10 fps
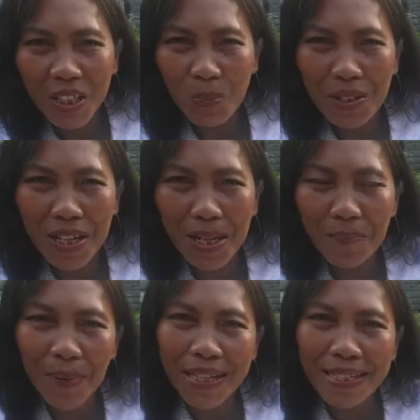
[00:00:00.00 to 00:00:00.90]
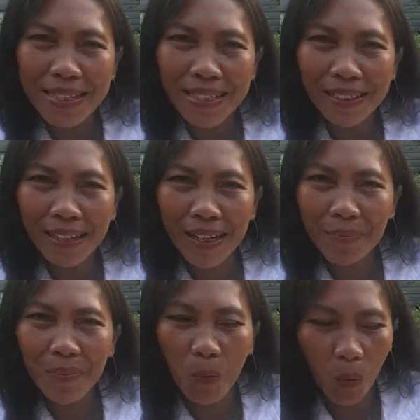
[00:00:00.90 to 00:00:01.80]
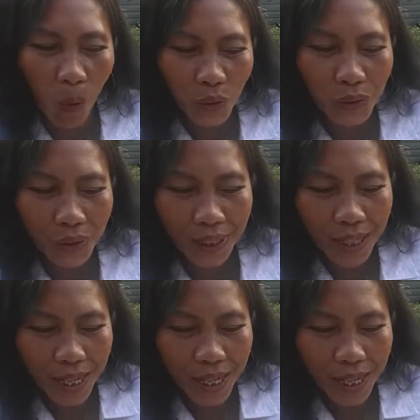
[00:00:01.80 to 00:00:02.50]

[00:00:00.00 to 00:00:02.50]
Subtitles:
especially plants that love water.